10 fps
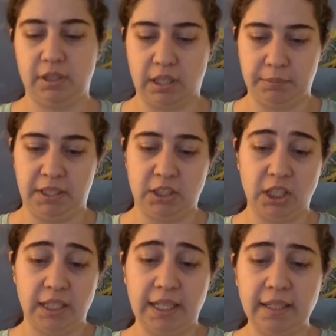got me a
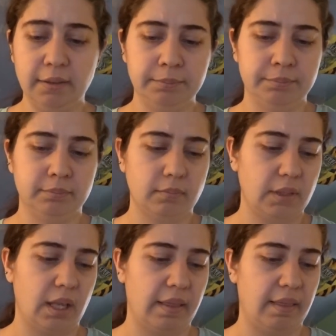darning egg,
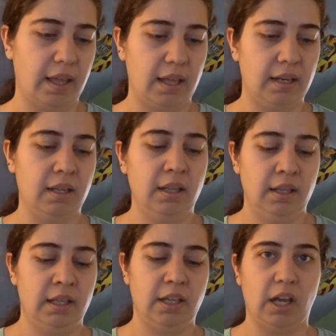and then
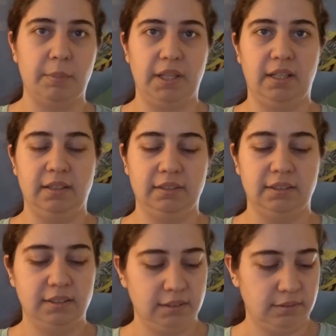he got me,
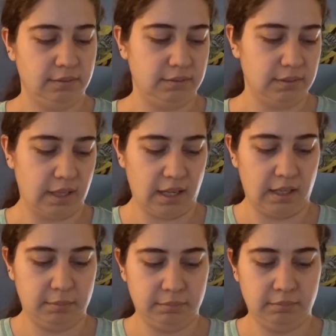
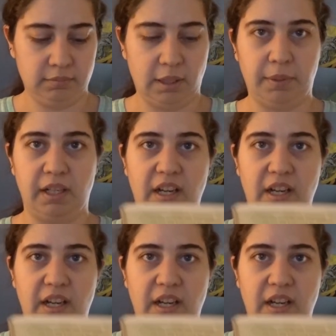um, I'm gonna